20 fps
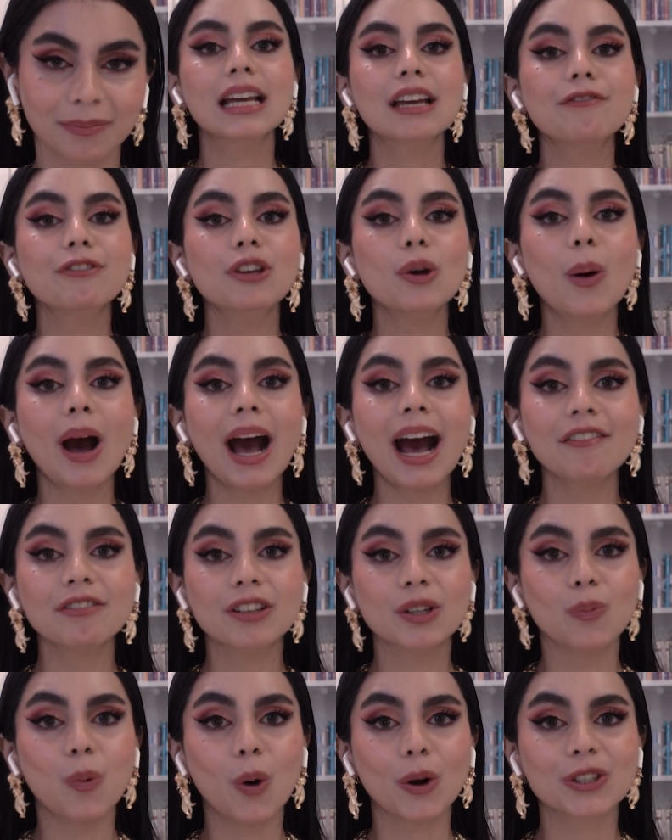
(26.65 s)
If you
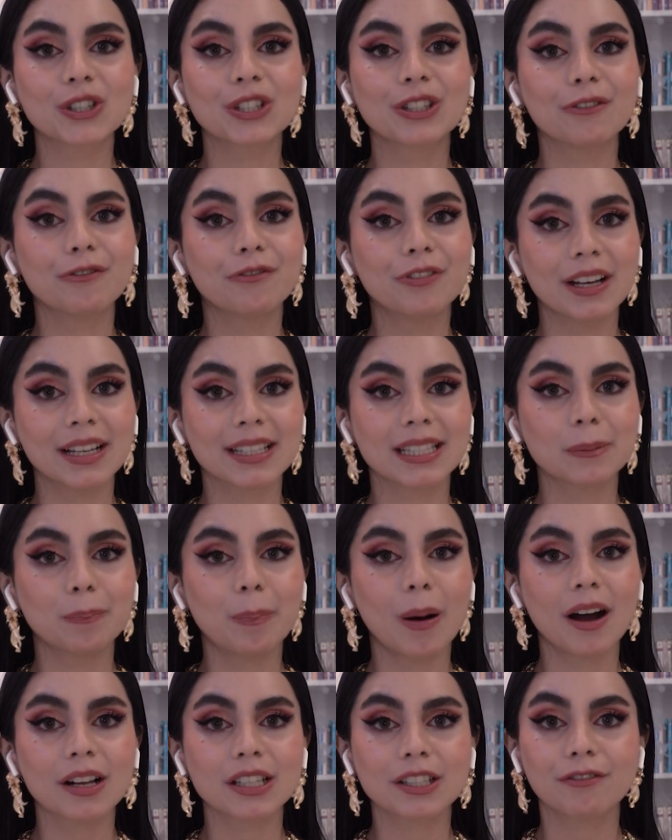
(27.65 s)
haven't watched the
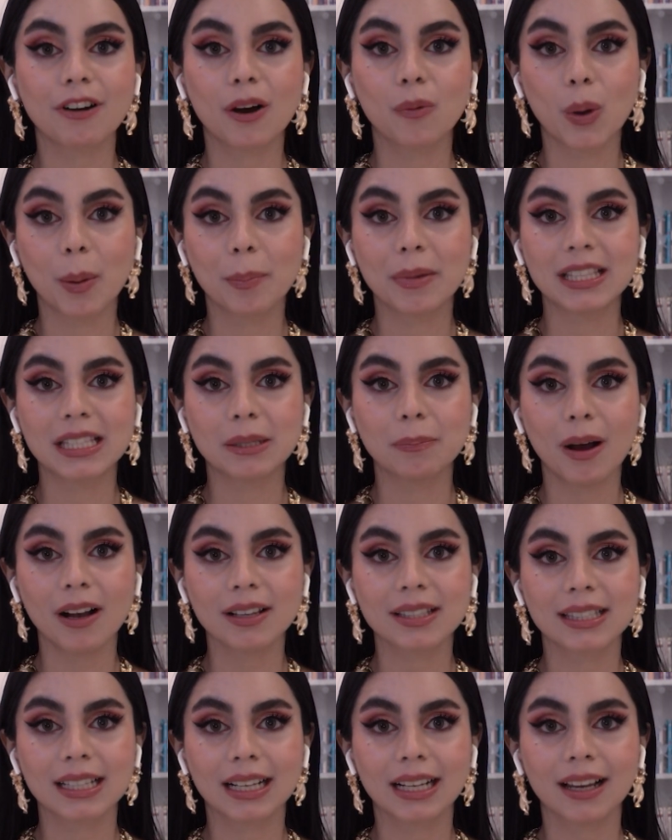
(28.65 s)
first part of our women's
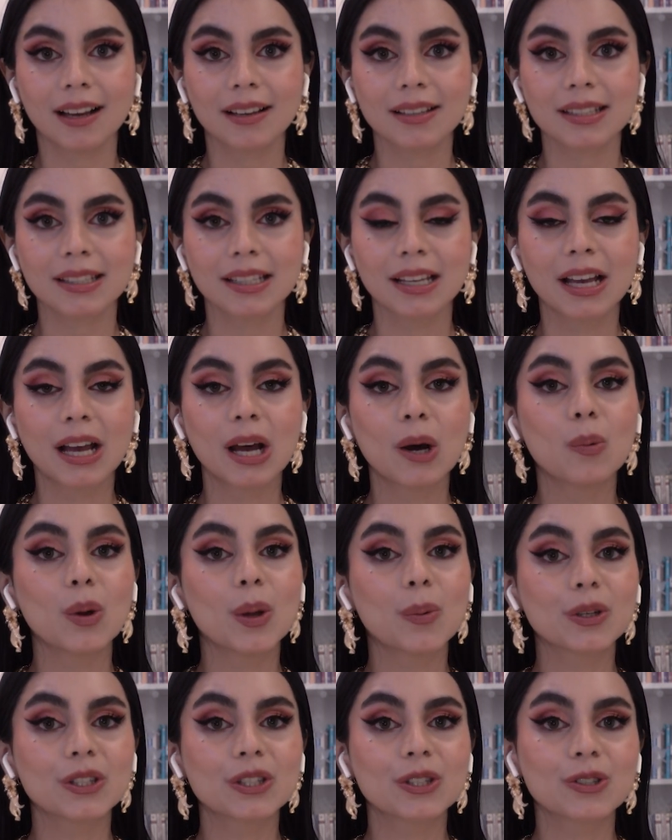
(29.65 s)
masterclass,
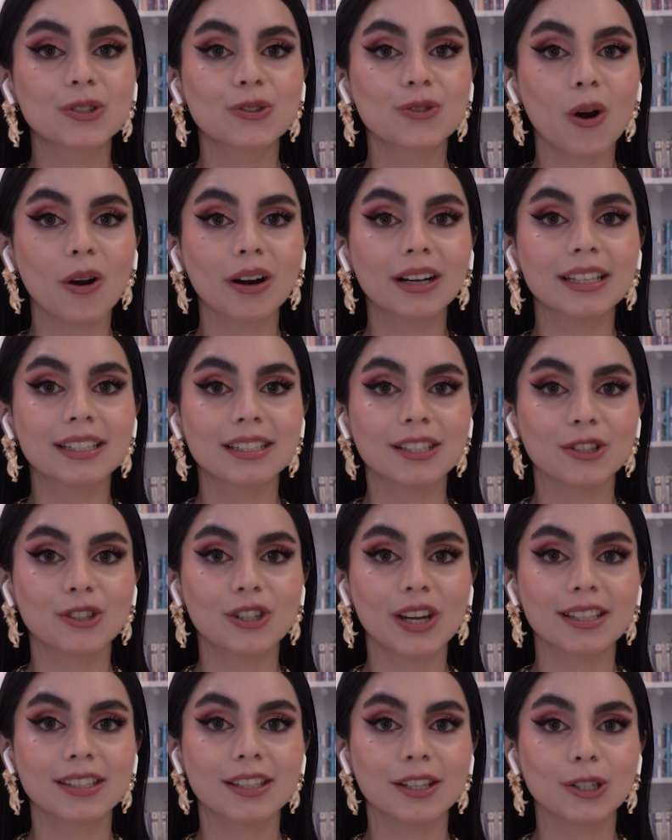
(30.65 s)
we would strongly
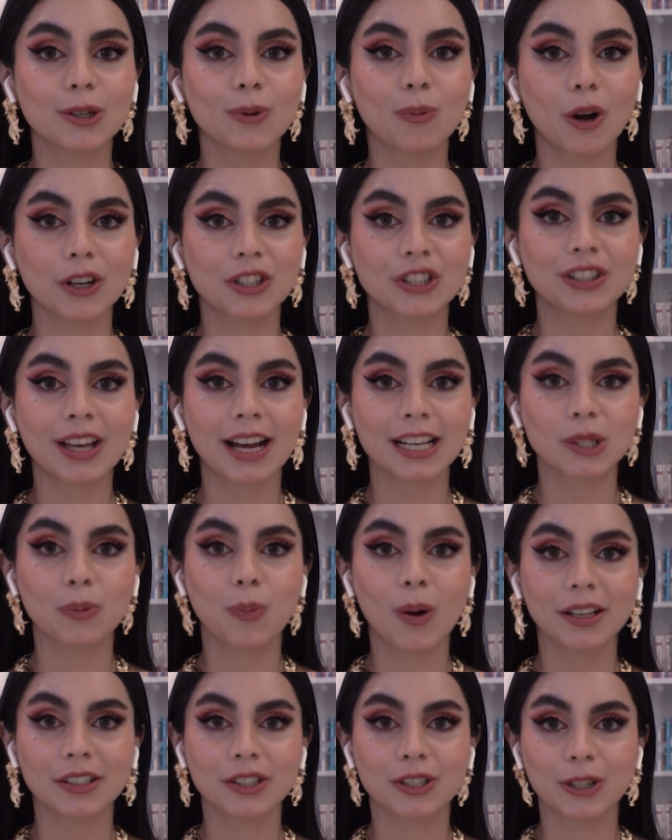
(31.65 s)
suggest that you watch that
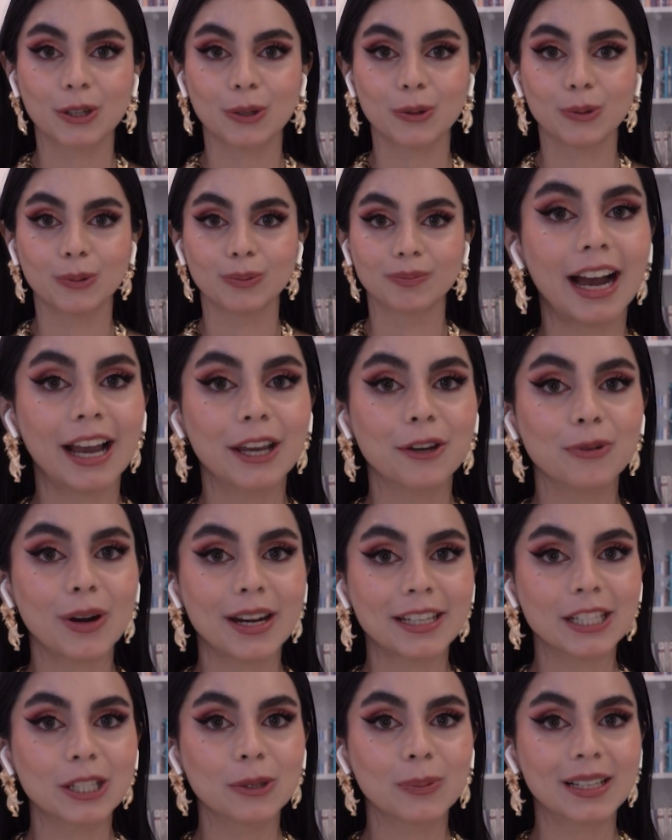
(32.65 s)
one too. Are you
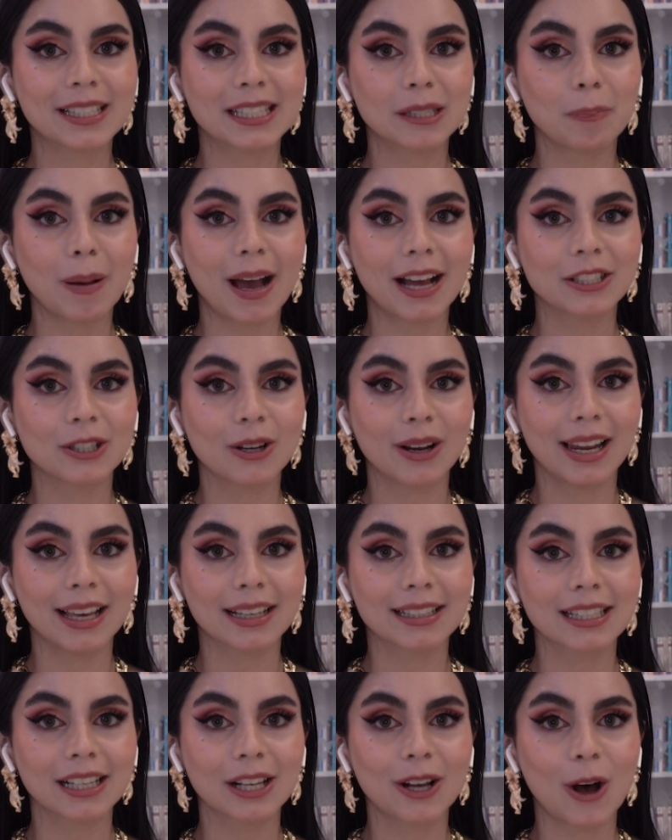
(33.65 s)
ready to expand your
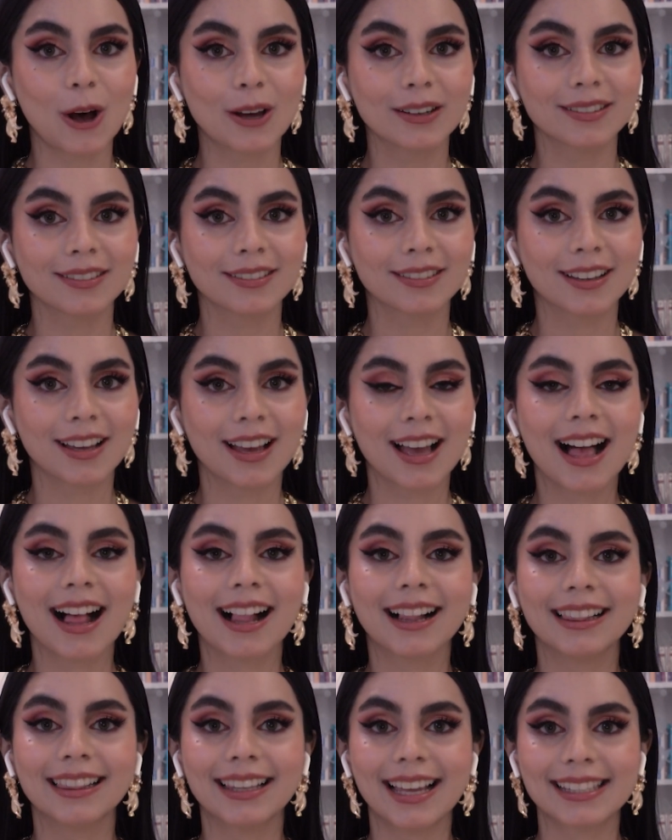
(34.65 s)
lexicon?
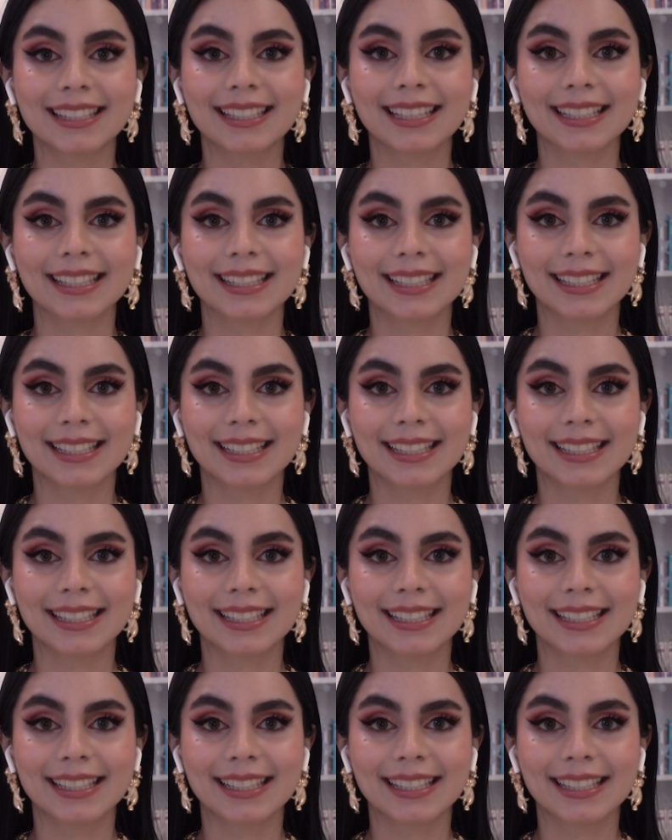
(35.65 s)
Let's get